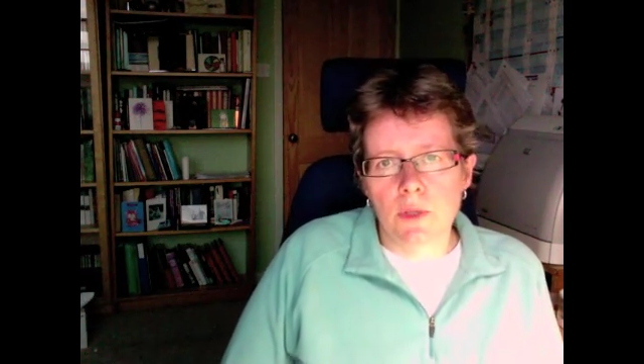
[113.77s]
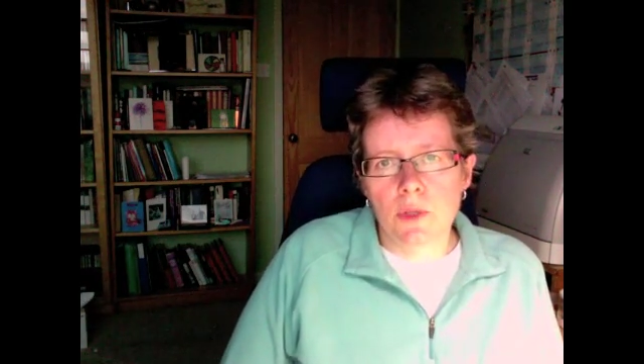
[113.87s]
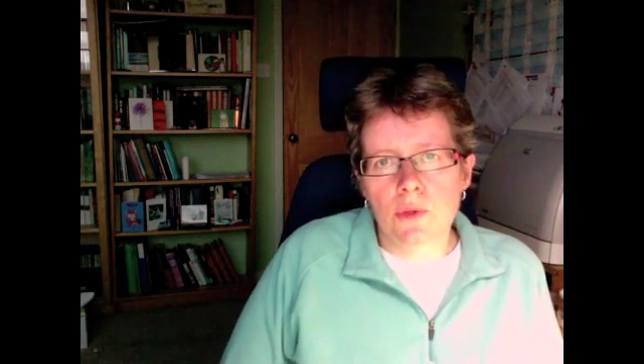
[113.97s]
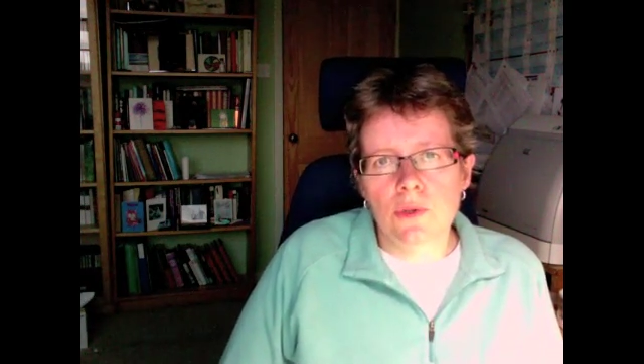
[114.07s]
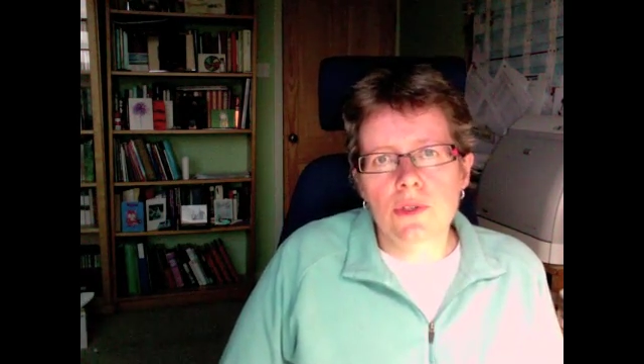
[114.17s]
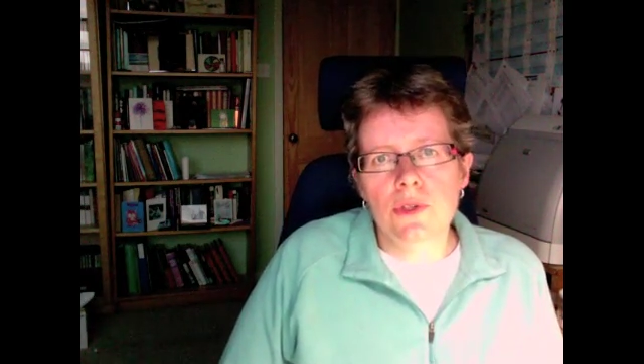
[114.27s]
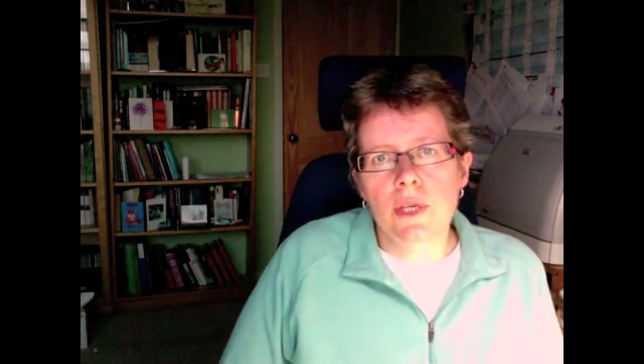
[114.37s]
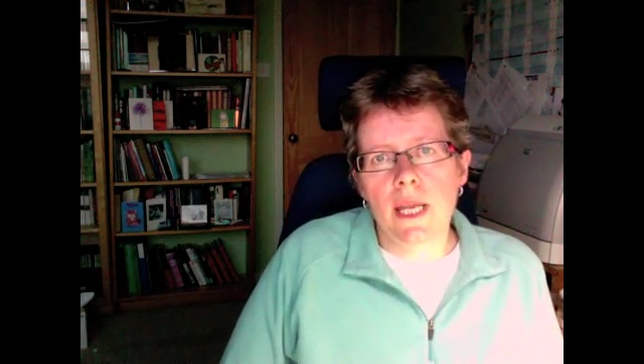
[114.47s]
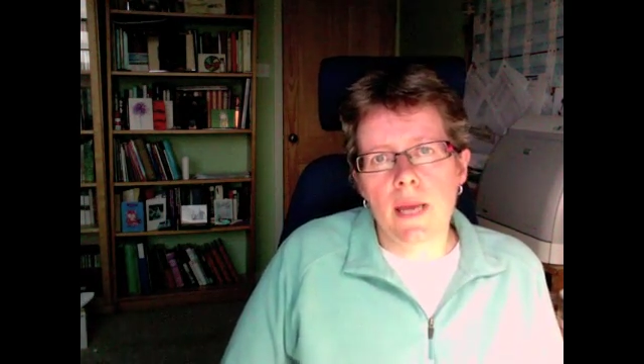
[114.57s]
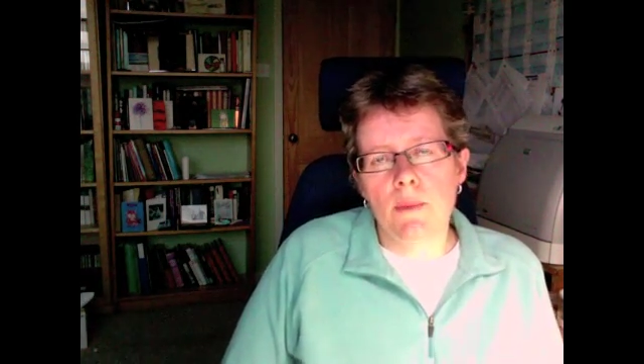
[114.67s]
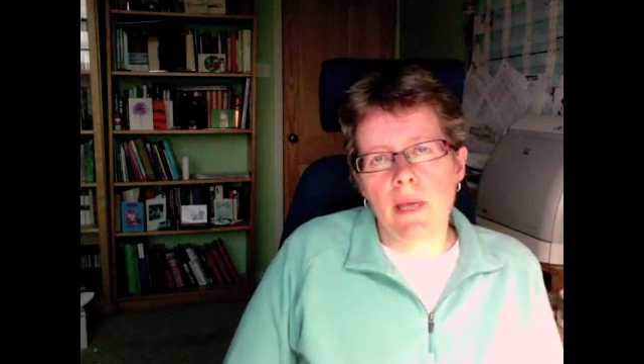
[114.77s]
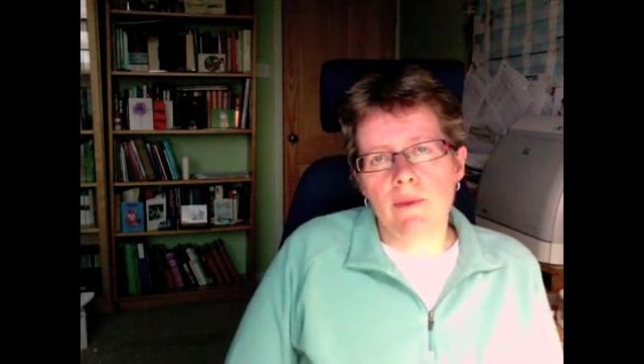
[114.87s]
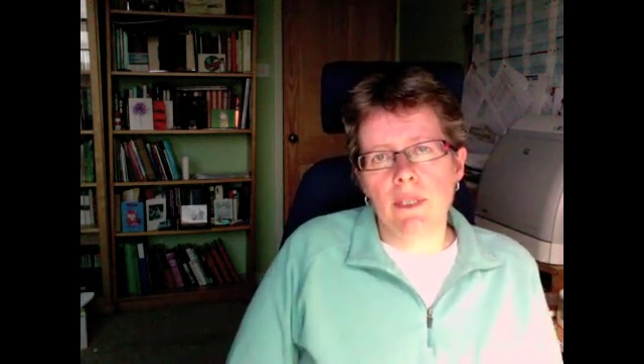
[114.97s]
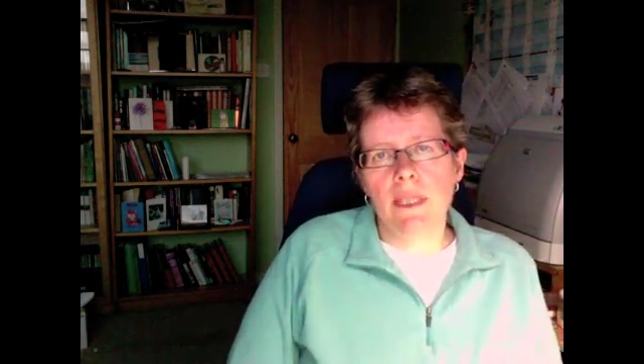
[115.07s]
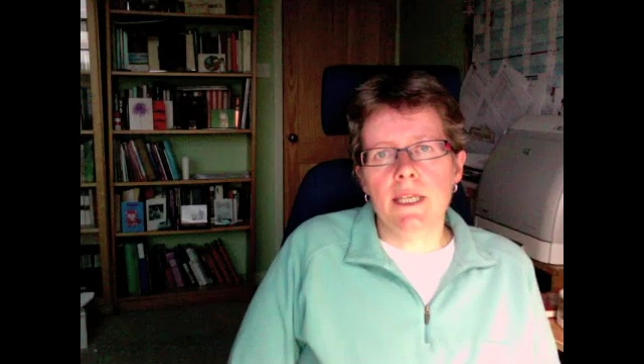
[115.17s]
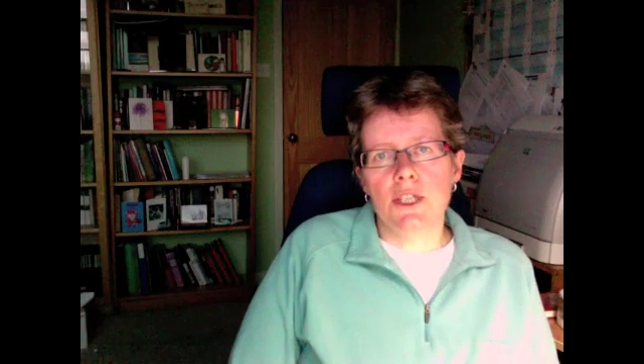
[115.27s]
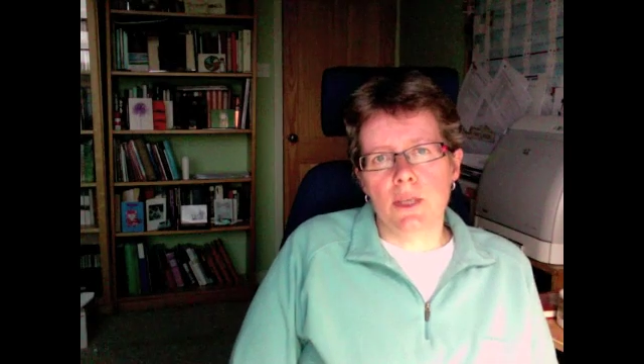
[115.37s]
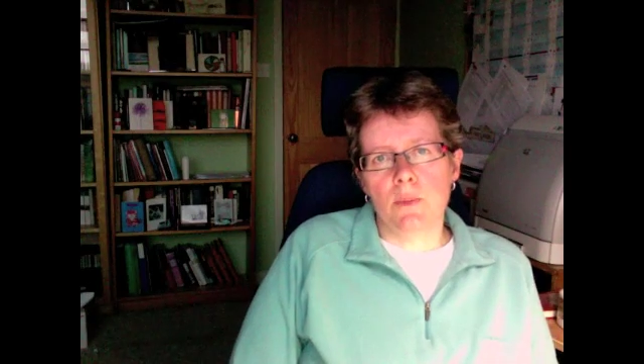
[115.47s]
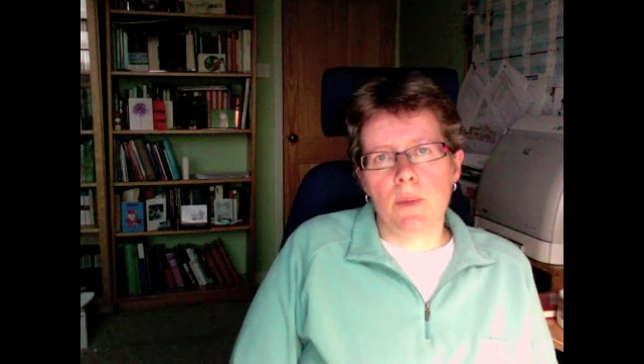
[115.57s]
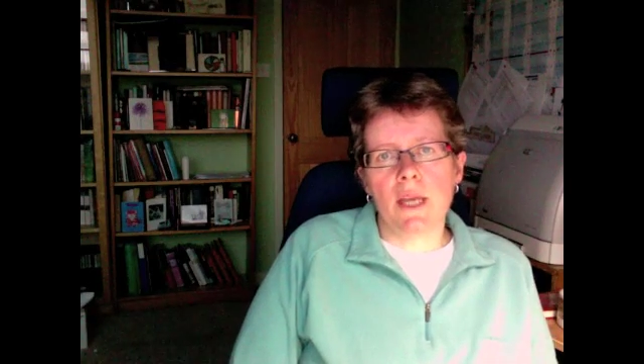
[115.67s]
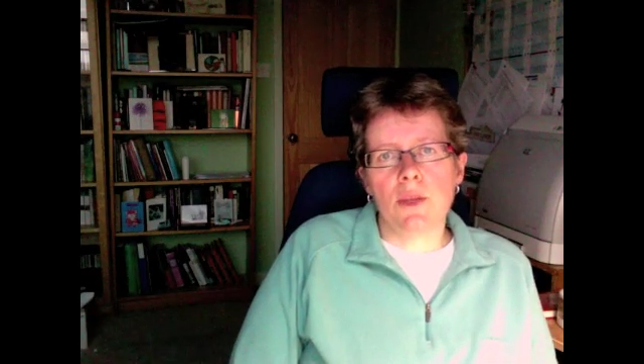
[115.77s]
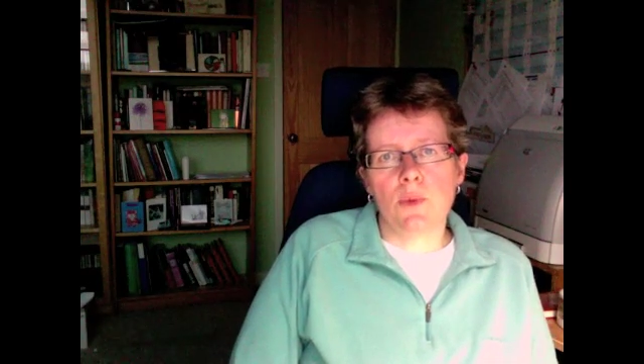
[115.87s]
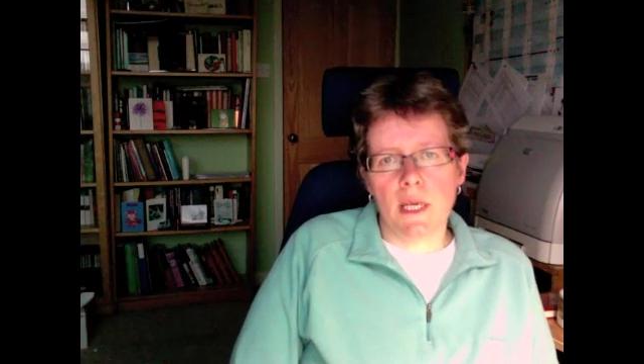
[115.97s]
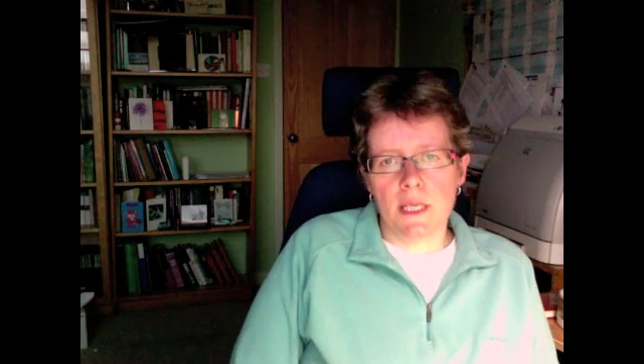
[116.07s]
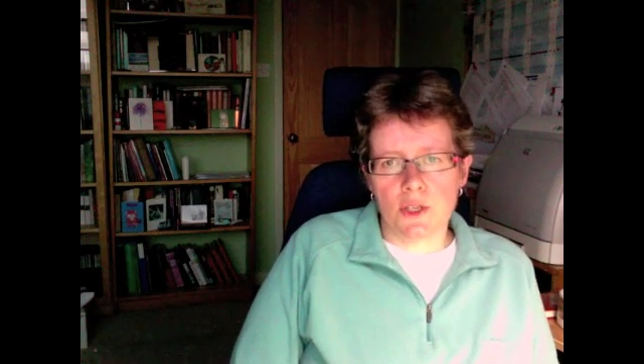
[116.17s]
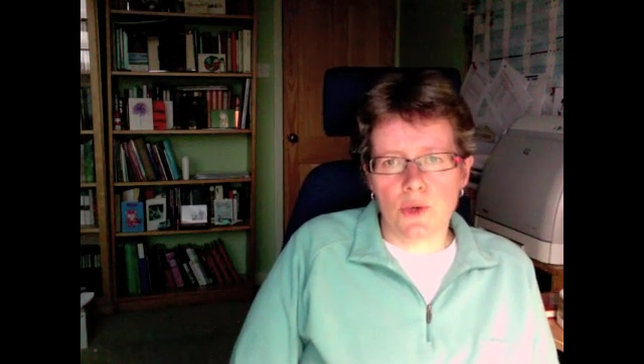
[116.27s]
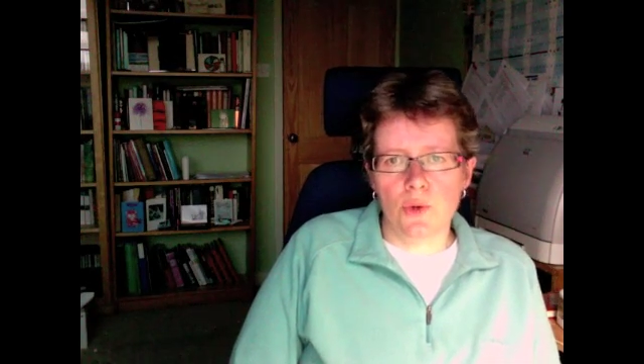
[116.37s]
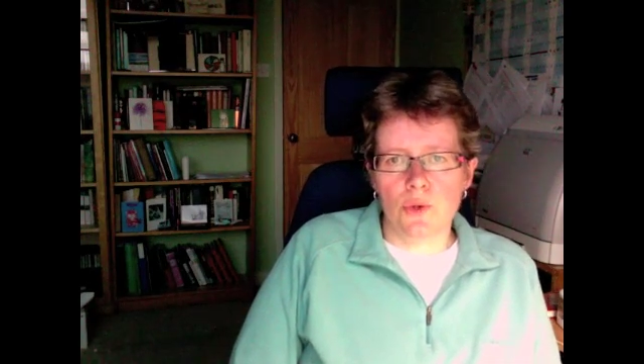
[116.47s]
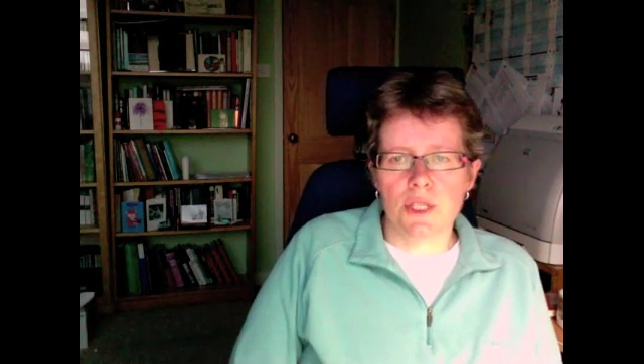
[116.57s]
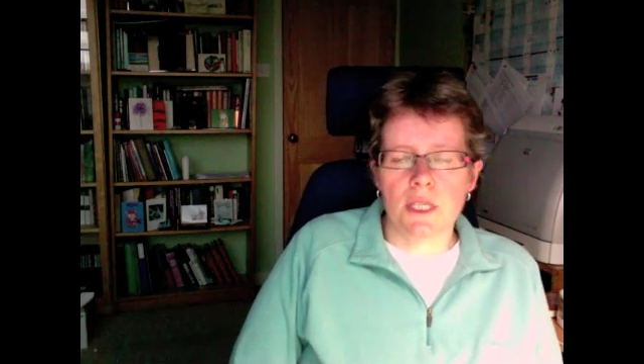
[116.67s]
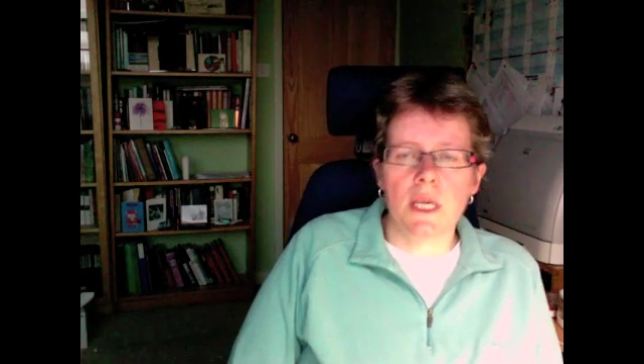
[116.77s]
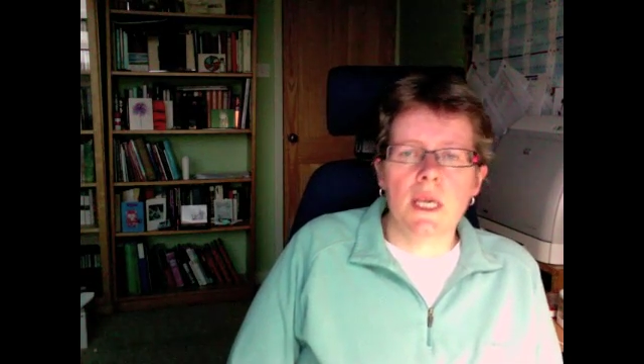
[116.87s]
who are all doing an M-Level Leadership Pathways course,